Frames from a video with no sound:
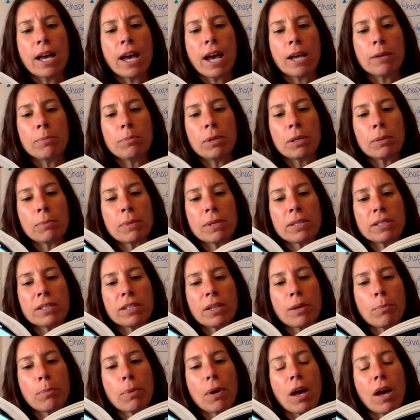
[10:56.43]
I pick
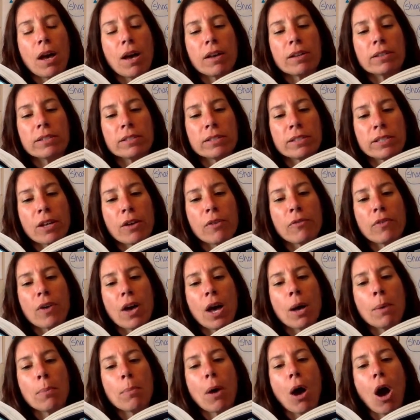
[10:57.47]
myself
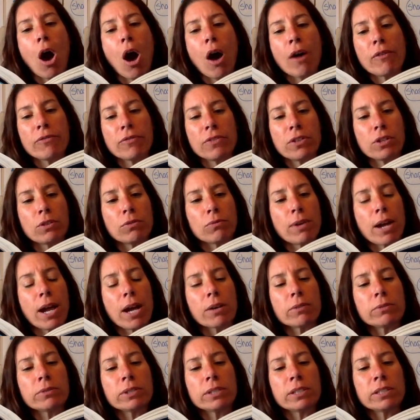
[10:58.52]
up off the
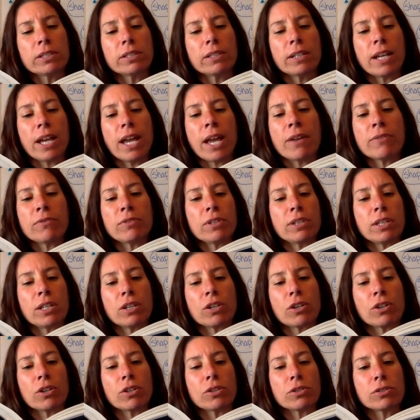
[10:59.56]
ground.
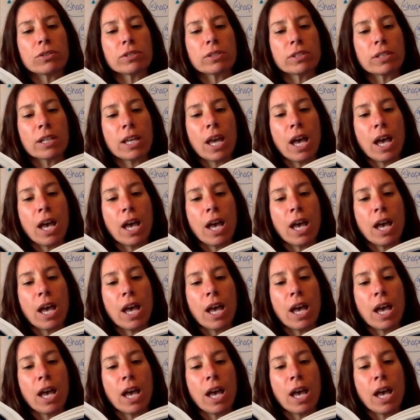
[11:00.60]
Everything hurts.